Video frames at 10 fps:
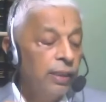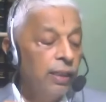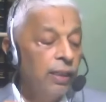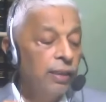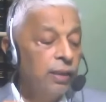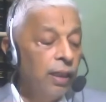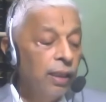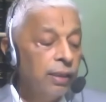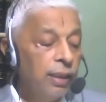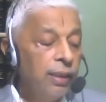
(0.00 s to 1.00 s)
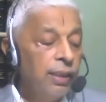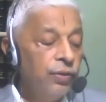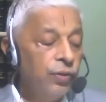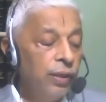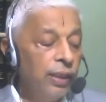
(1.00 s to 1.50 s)
Then the fourth
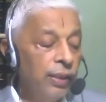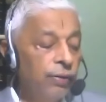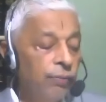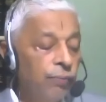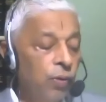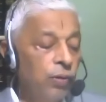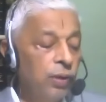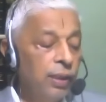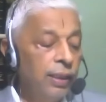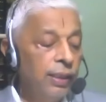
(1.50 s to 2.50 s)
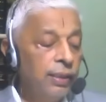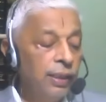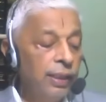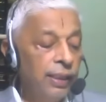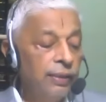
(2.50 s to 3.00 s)
condition
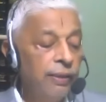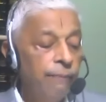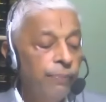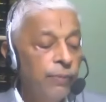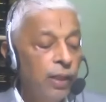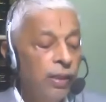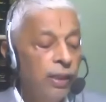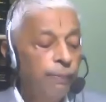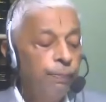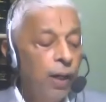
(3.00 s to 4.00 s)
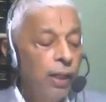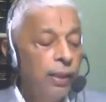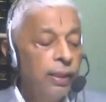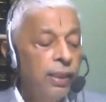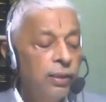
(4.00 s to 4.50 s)
is, the
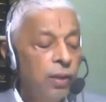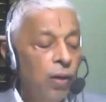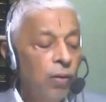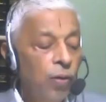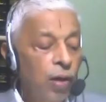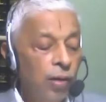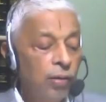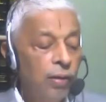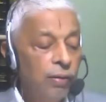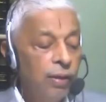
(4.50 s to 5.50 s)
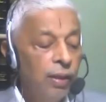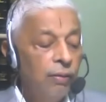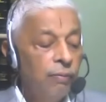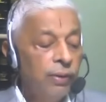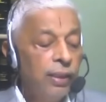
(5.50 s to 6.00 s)
parties are not
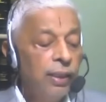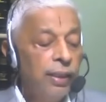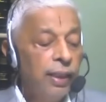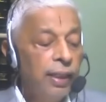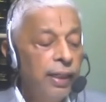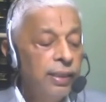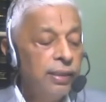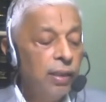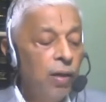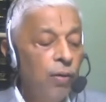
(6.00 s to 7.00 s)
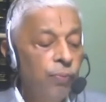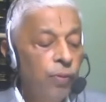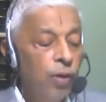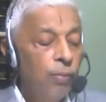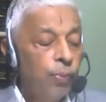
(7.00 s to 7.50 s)
within the degrees of
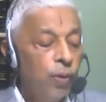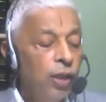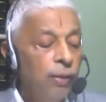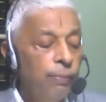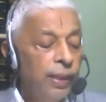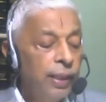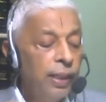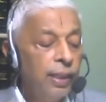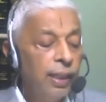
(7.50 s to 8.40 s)
prohibited